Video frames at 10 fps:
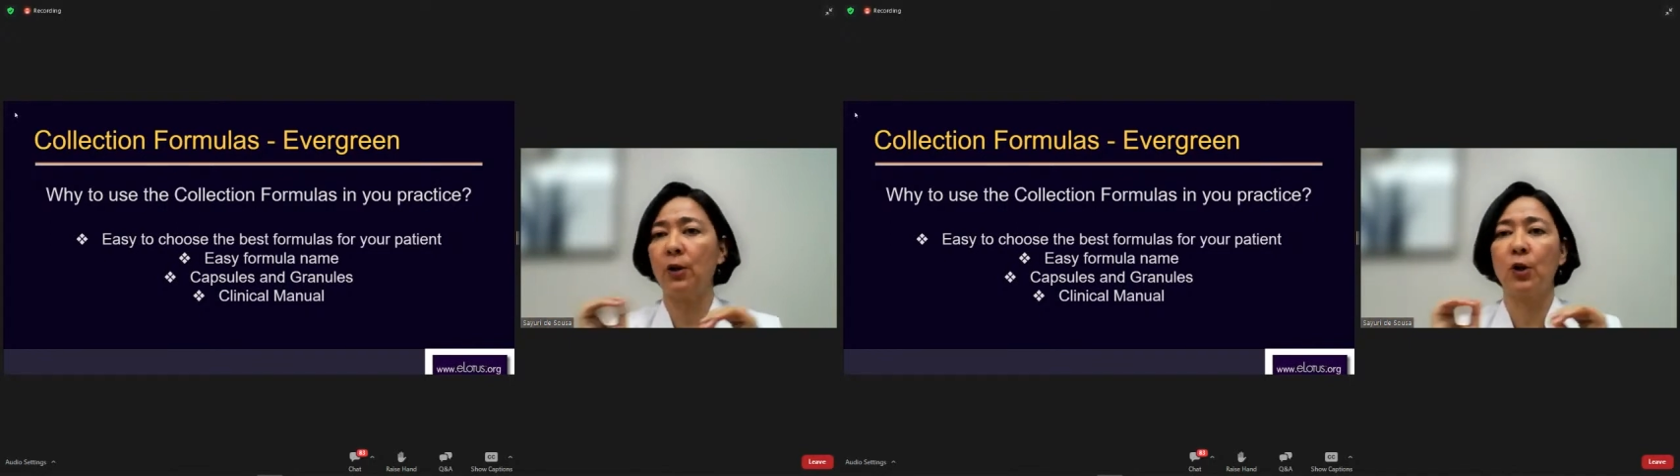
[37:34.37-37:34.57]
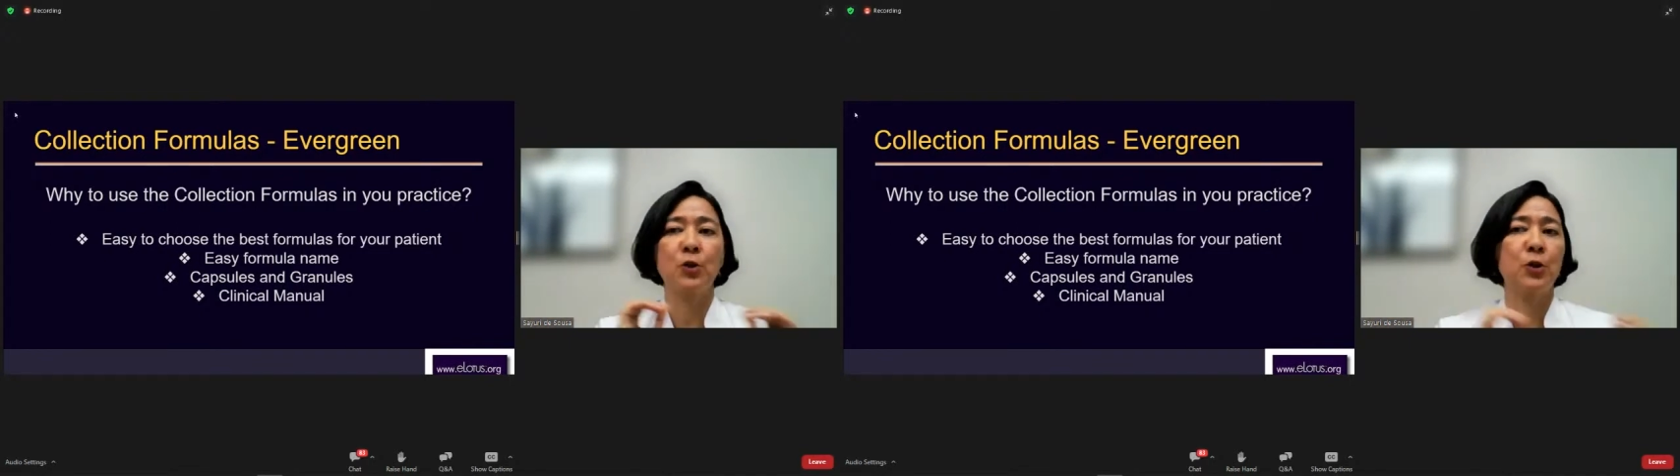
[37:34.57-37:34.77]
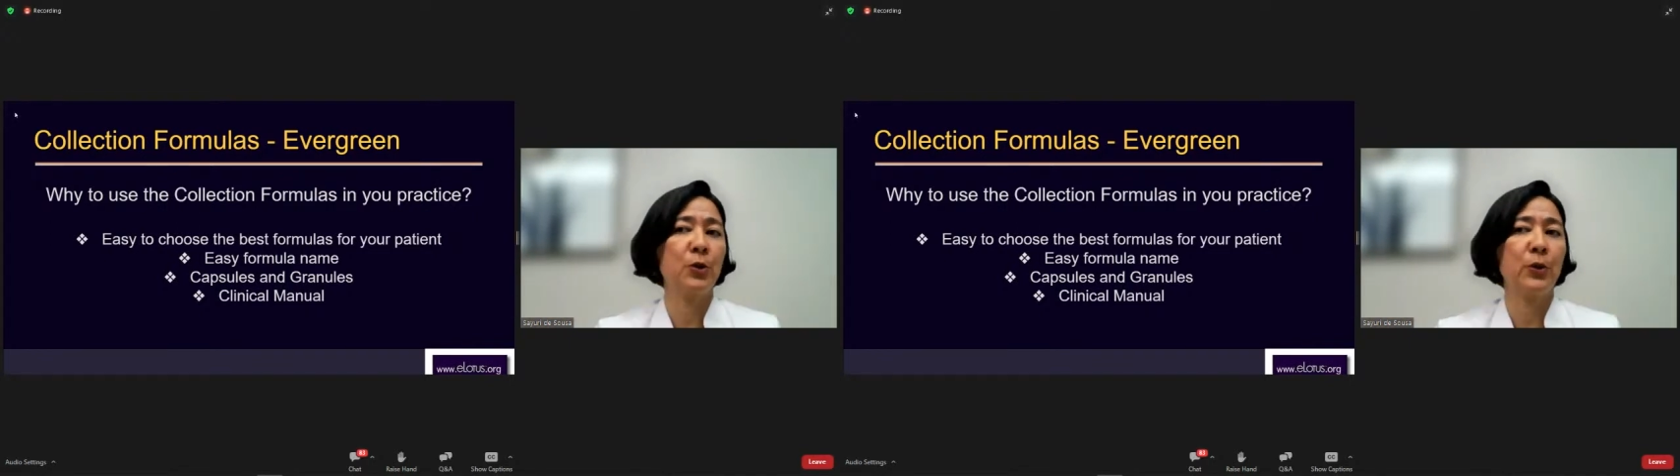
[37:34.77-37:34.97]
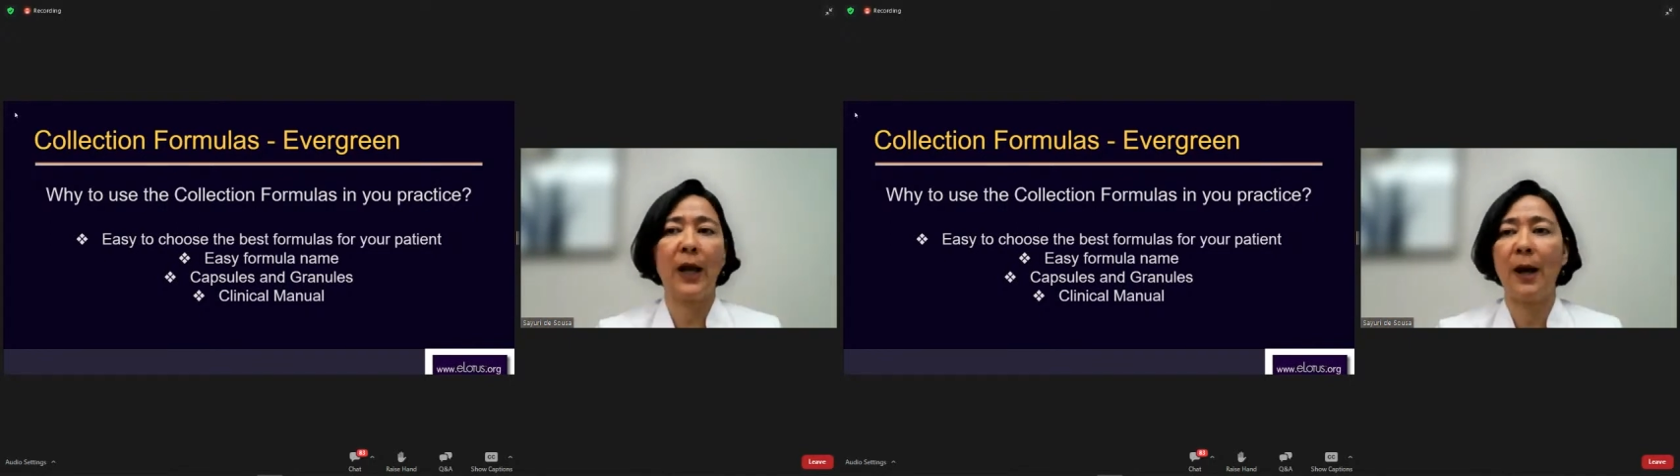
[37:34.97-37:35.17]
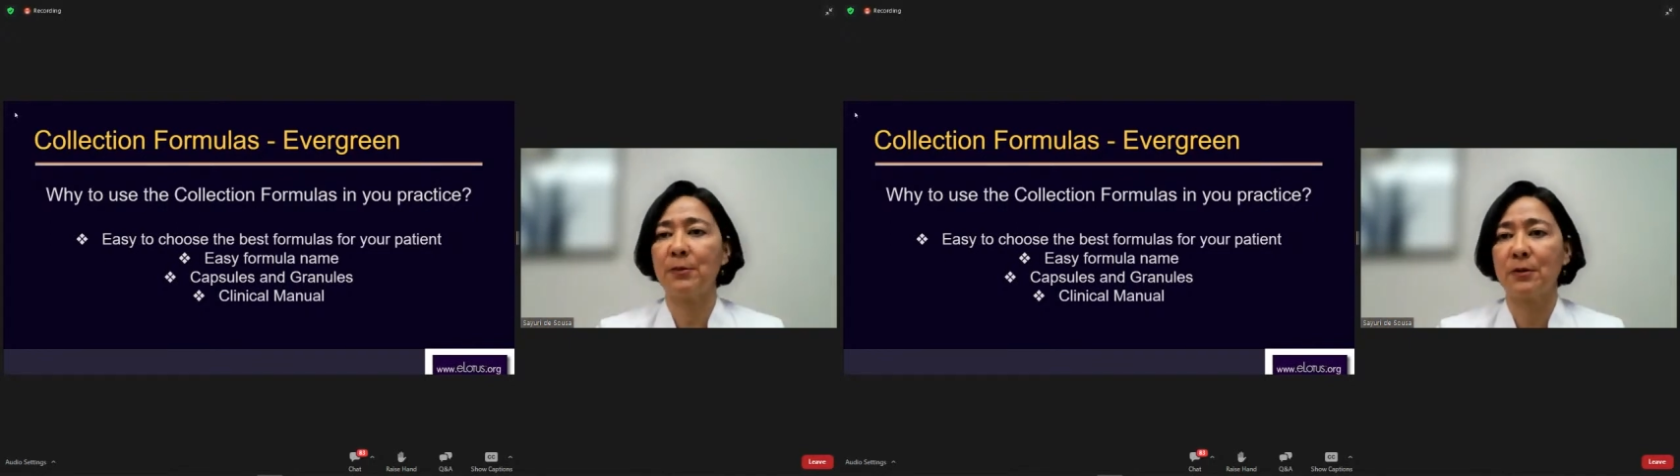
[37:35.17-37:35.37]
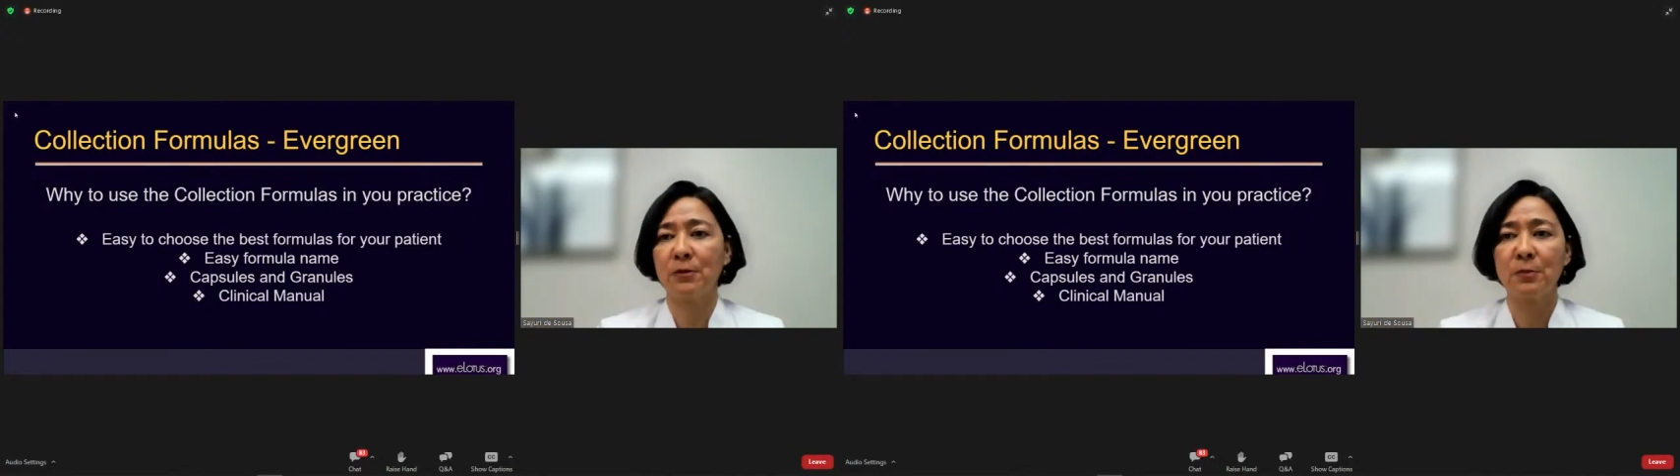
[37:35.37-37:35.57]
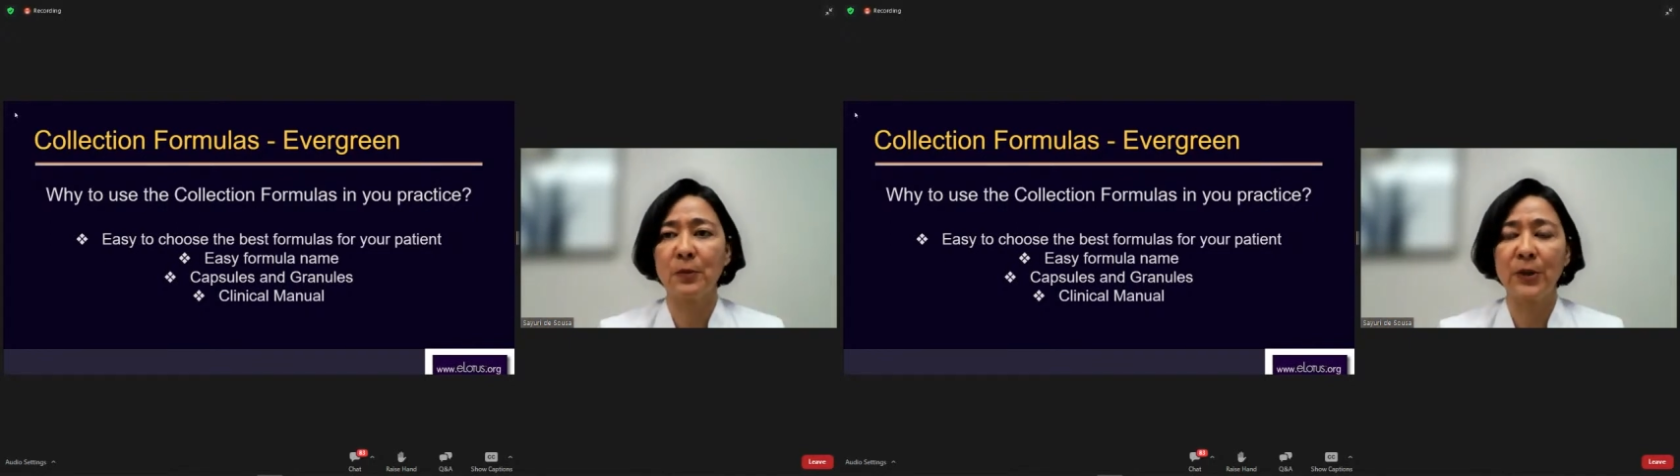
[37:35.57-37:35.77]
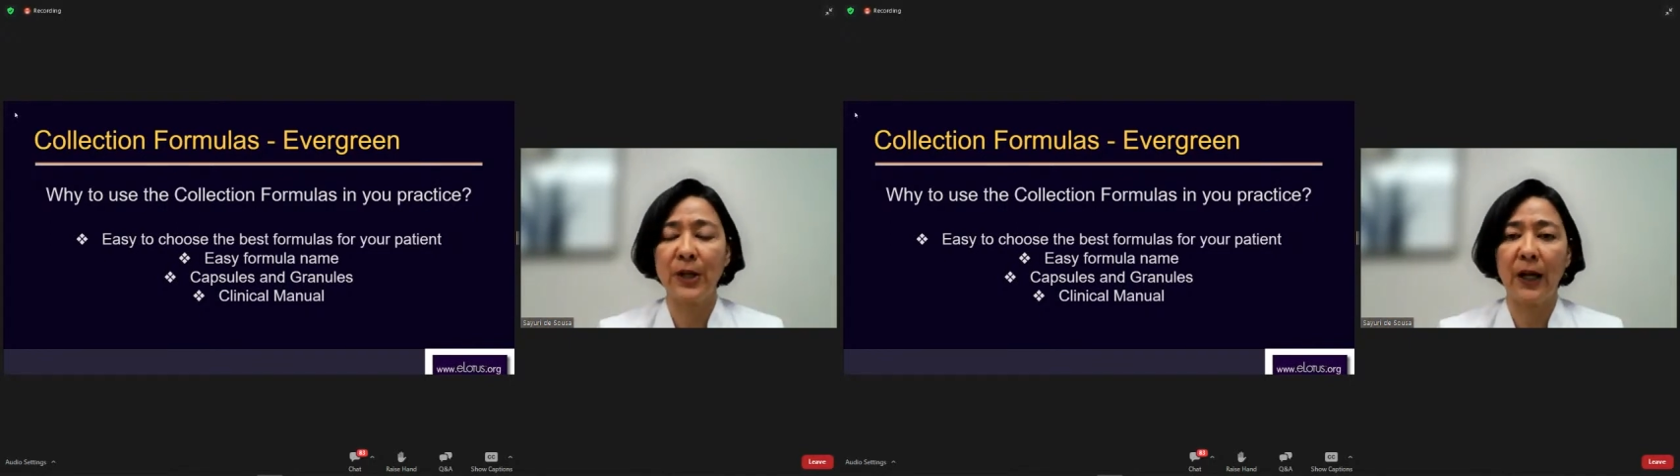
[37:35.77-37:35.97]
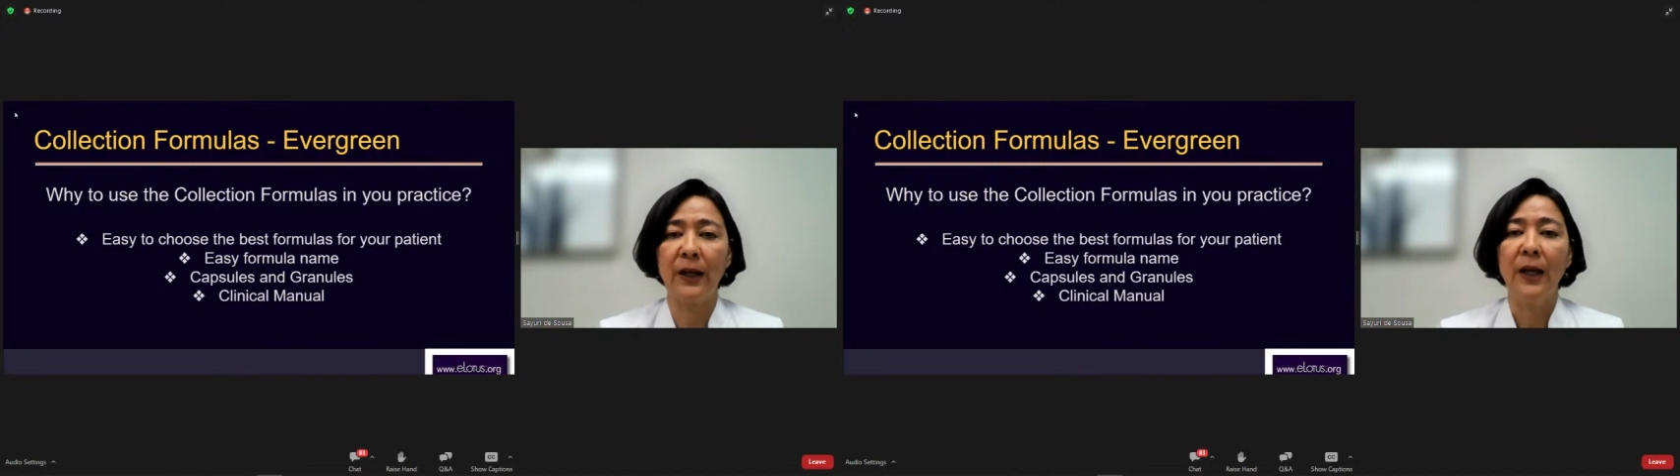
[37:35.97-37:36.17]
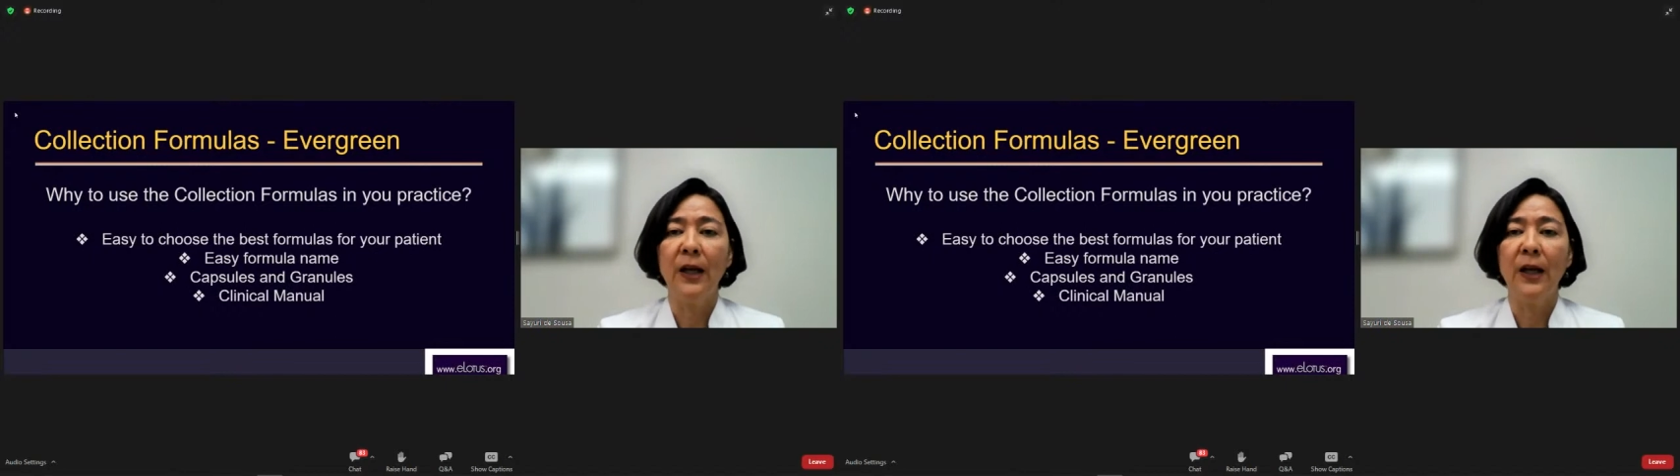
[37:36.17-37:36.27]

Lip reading: or 2 capsules per day,